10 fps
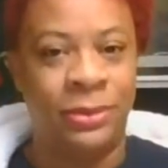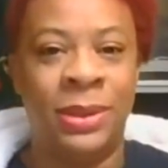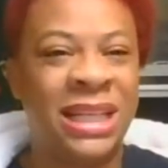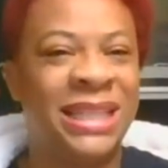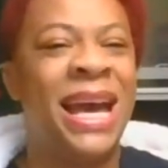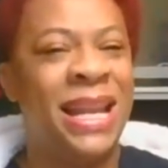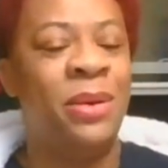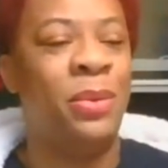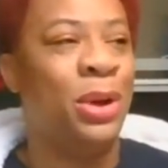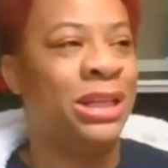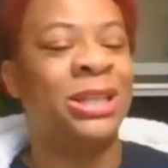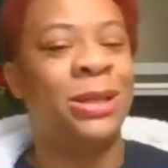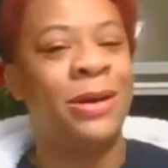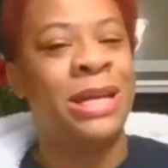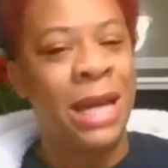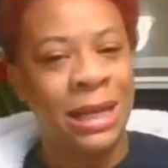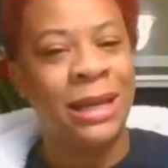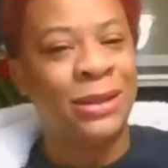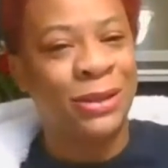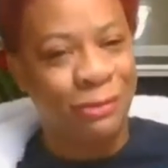because I didn't want to start yelling
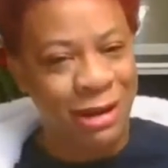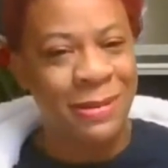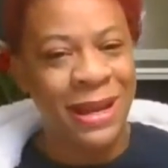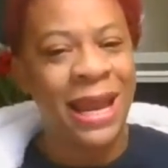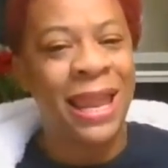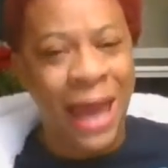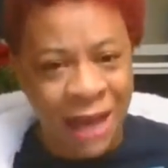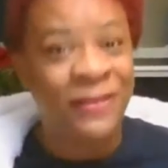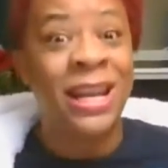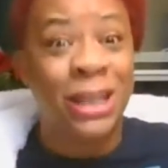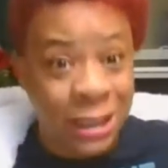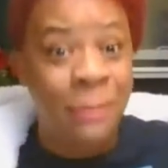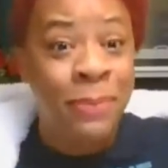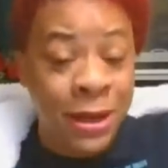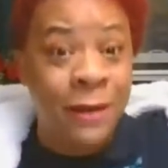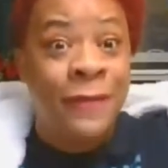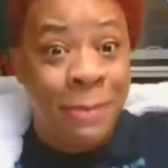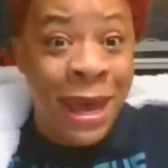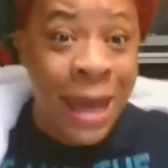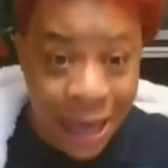and screaming and laughing and jumping on the
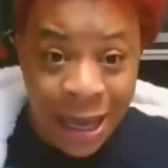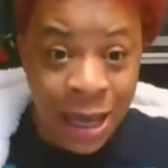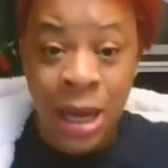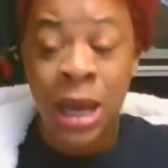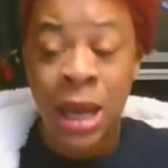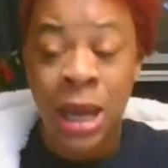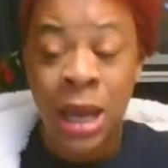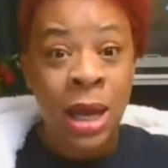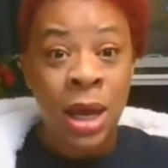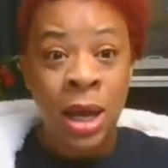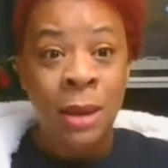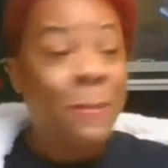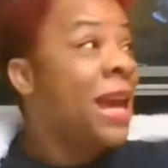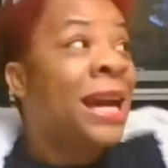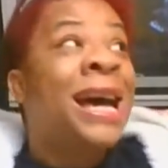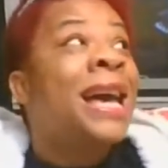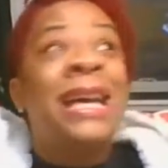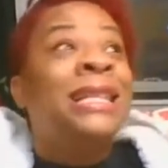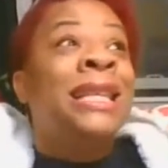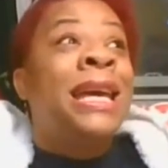bed,
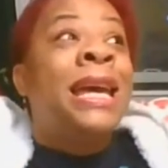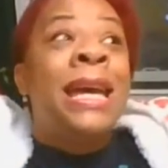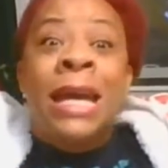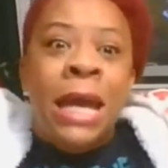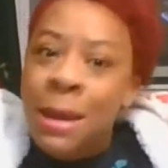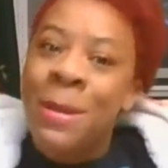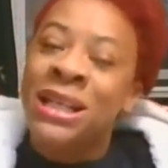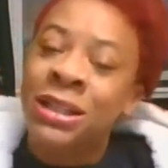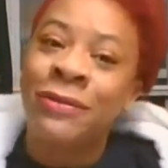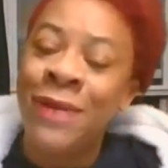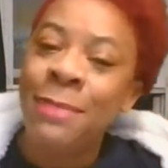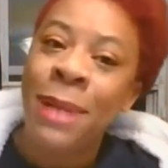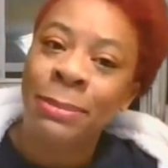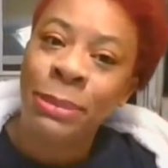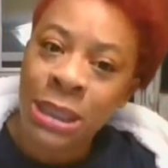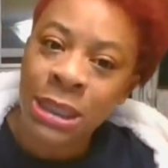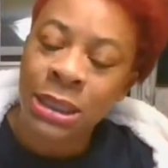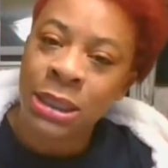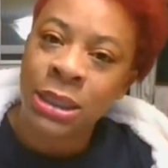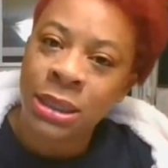because he must have read my book,
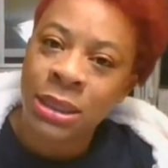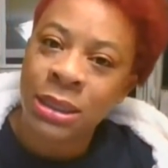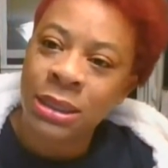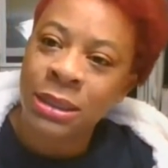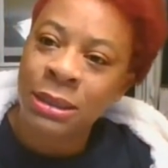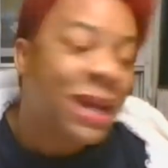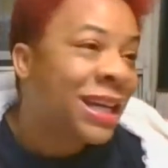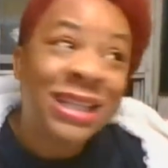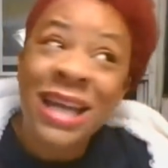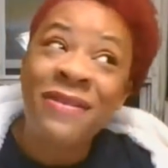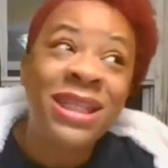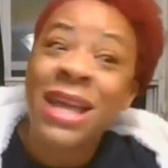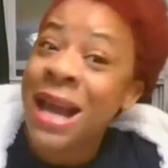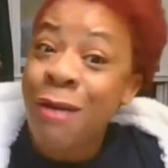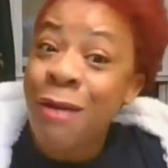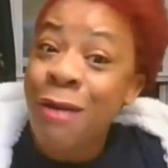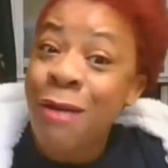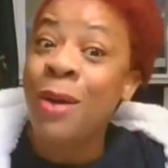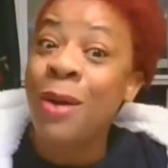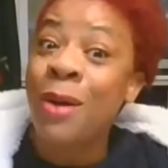because everything I wrote
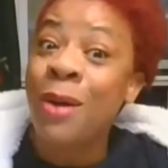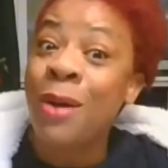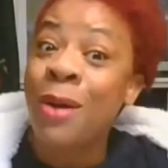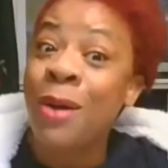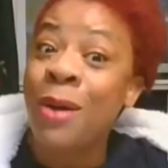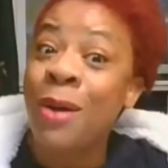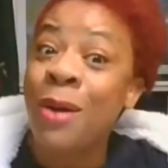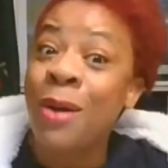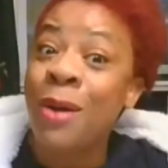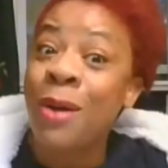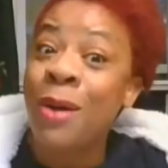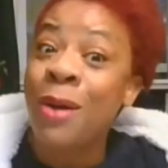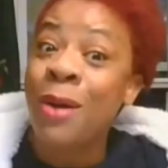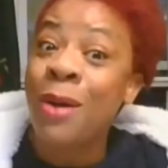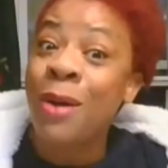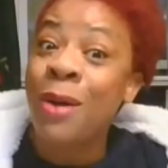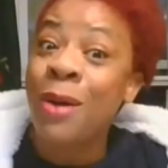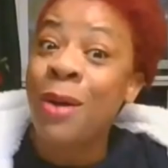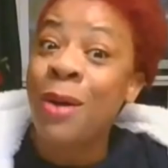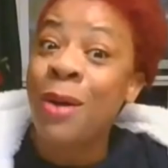in my book is
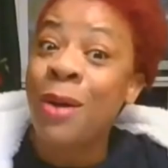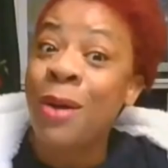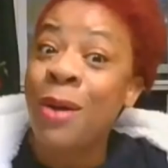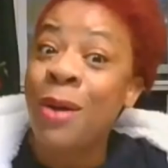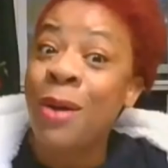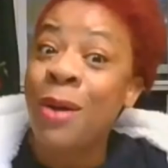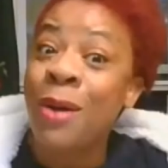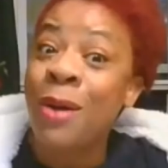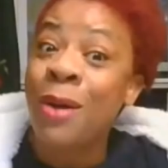why he said why